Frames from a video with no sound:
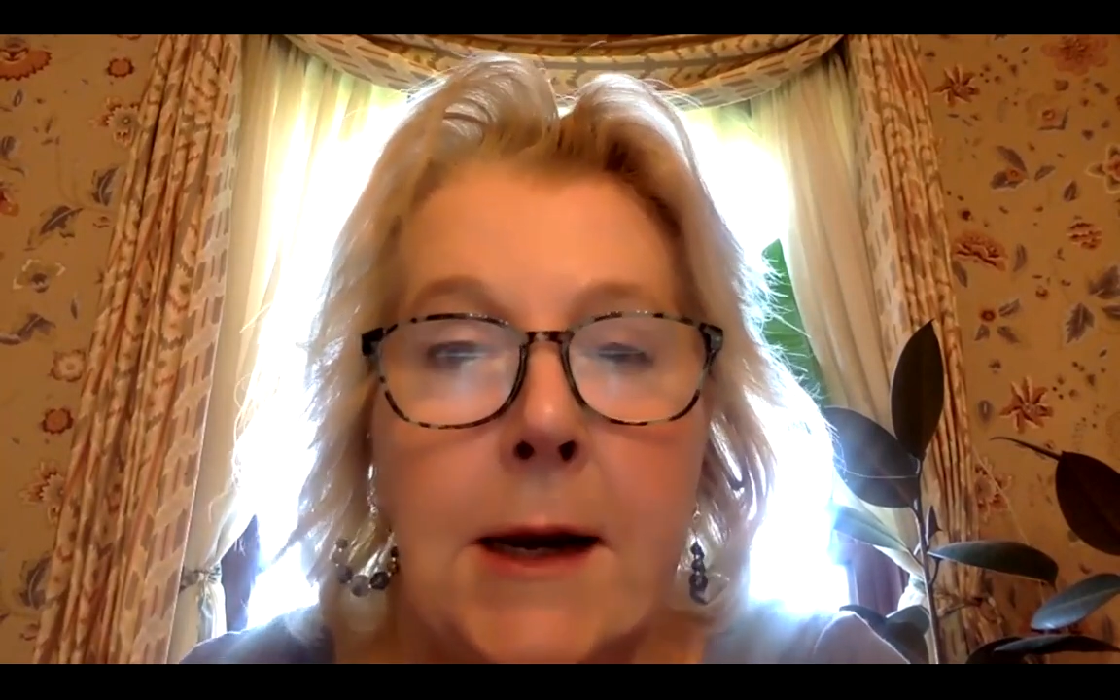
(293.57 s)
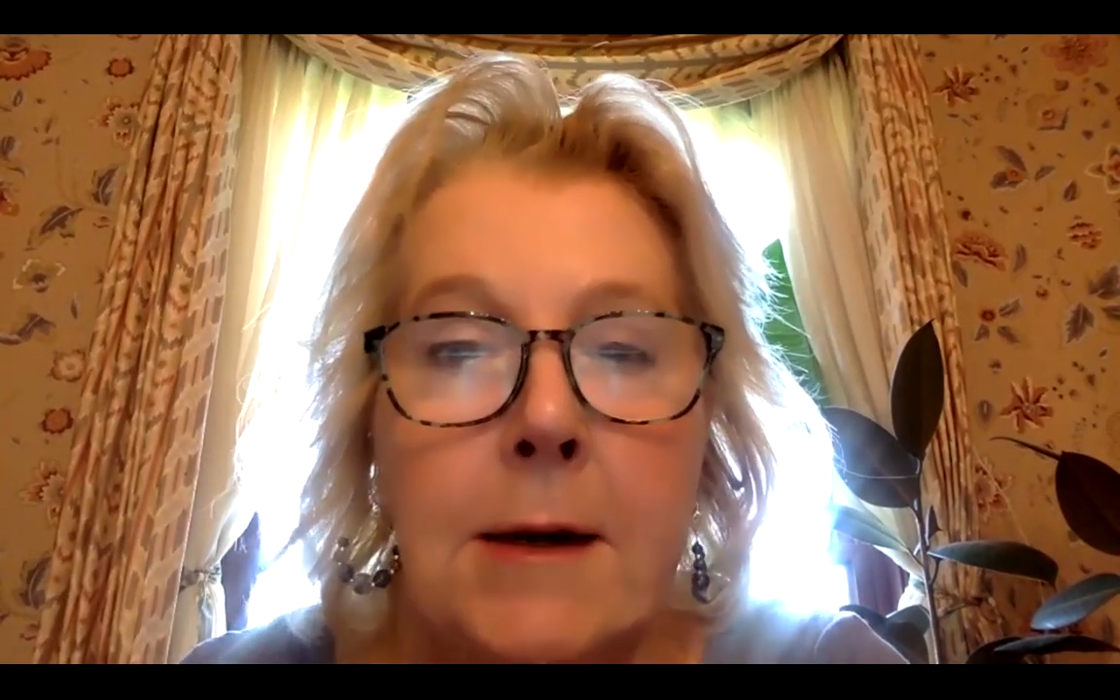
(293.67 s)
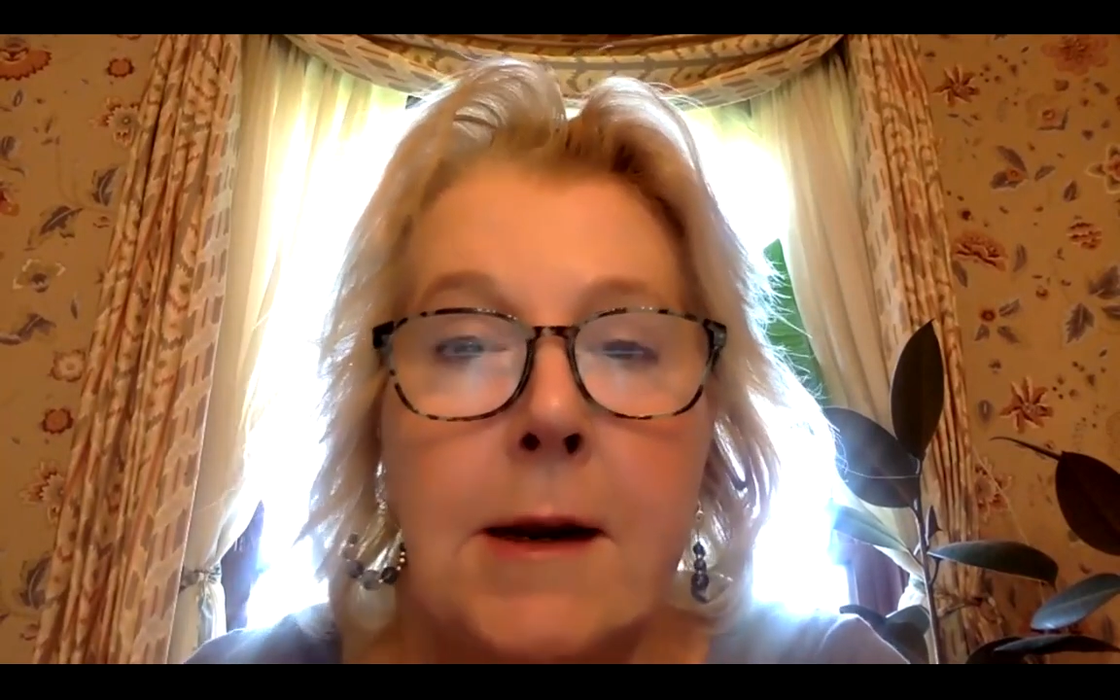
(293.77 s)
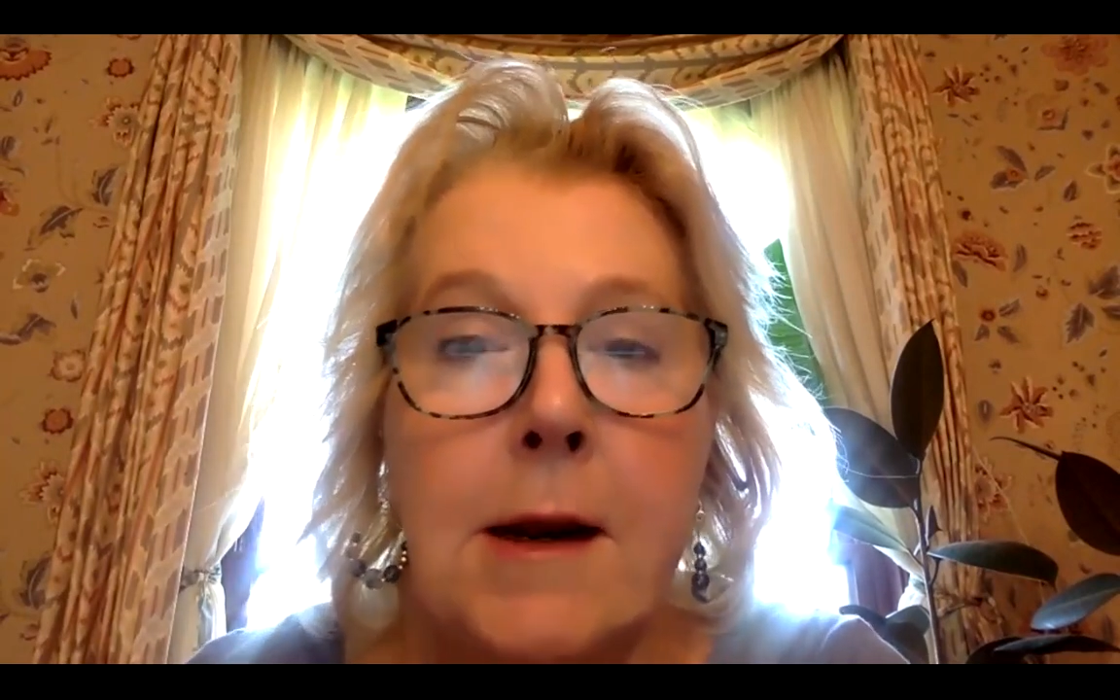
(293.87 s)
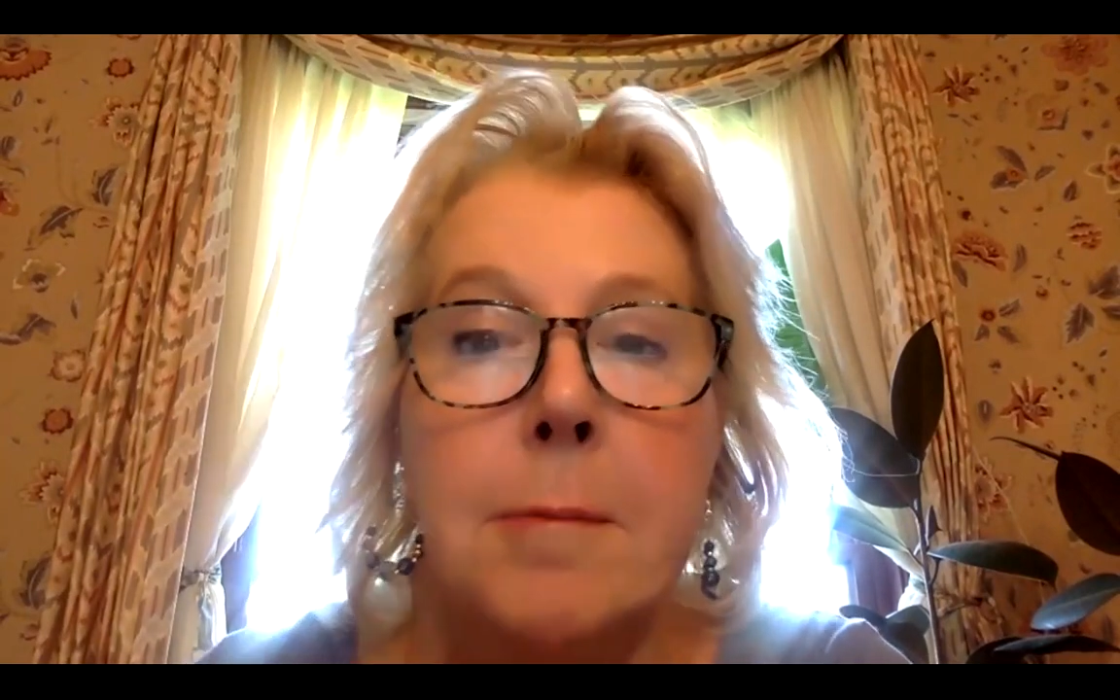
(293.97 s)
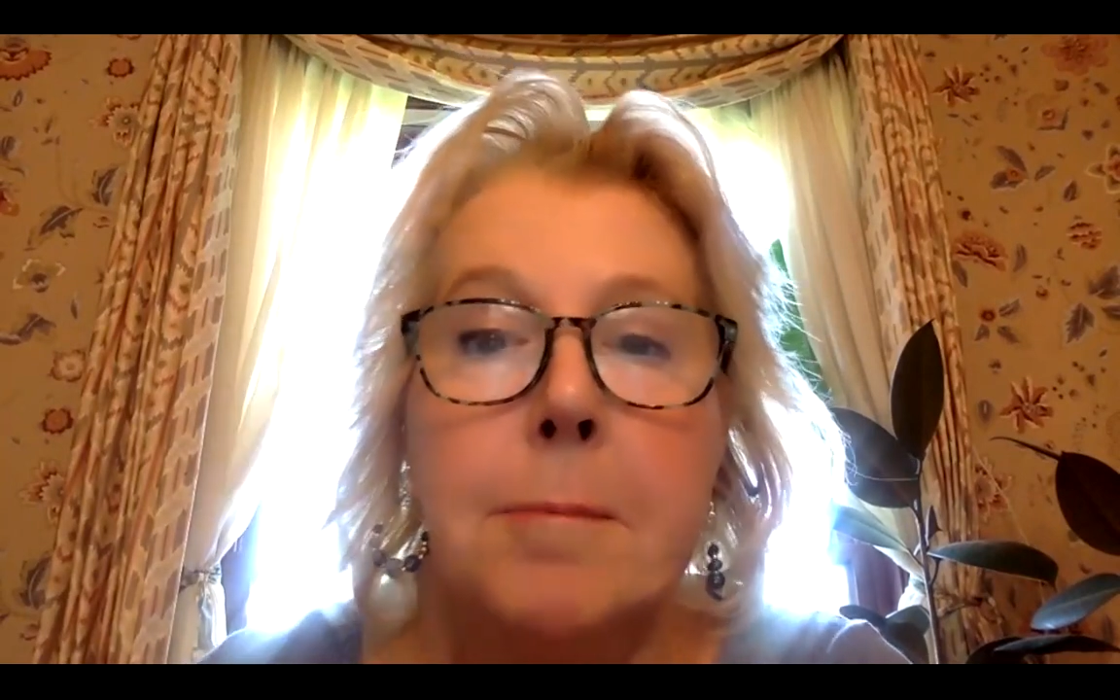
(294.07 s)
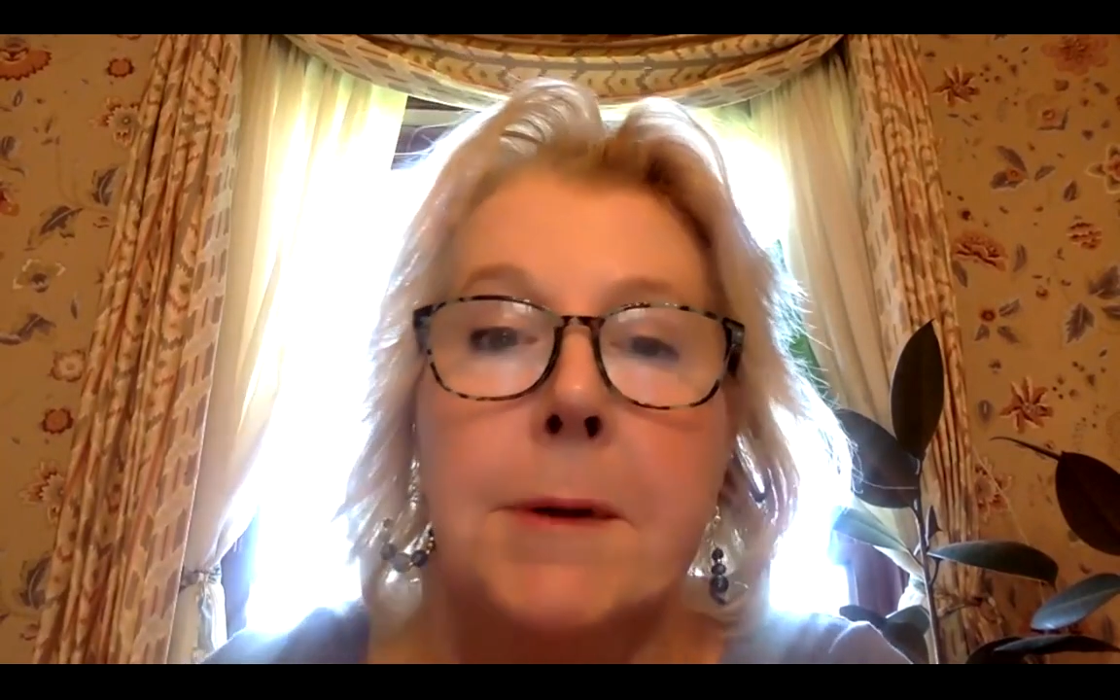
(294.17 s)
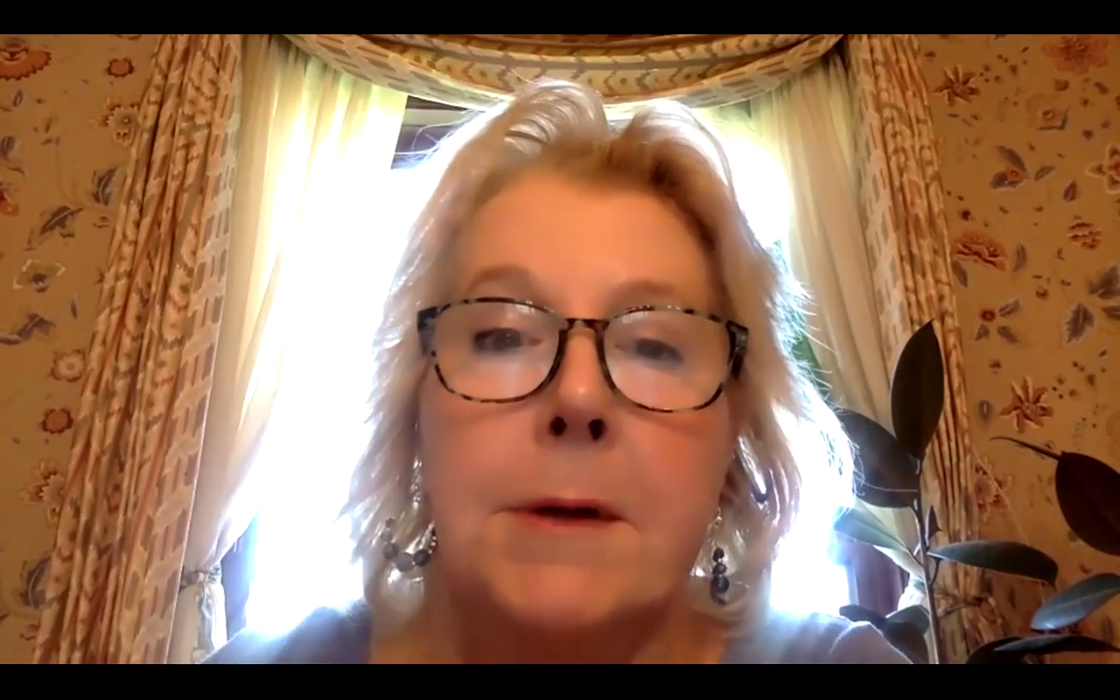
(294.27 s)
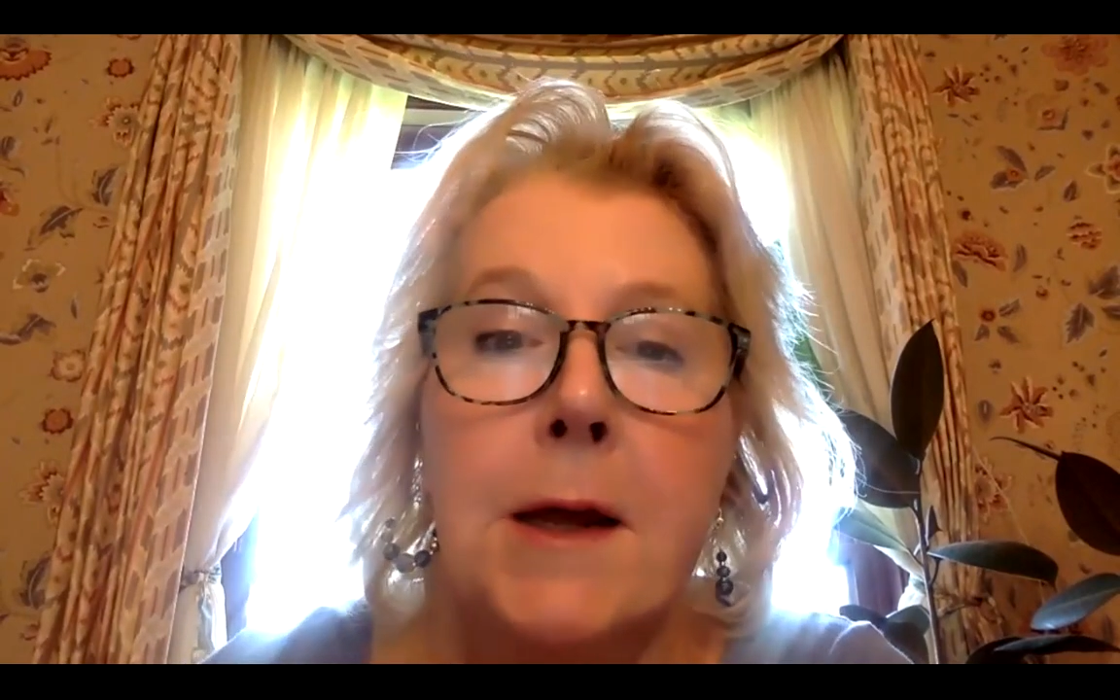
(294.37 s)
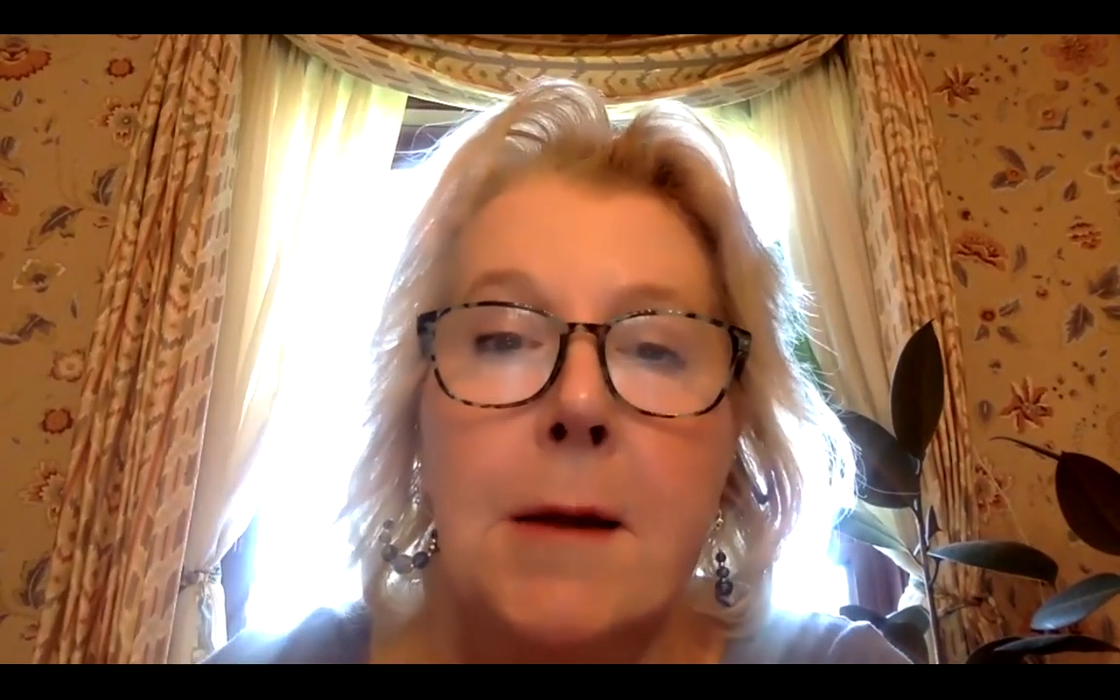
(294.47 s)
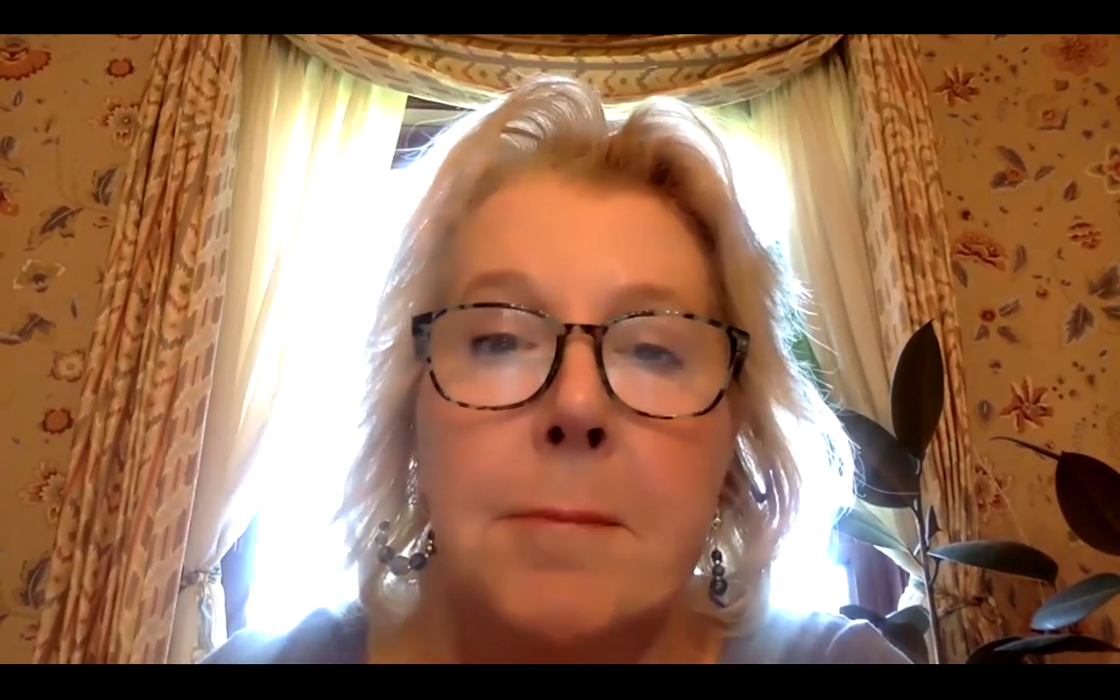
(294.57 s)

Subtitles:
ending up on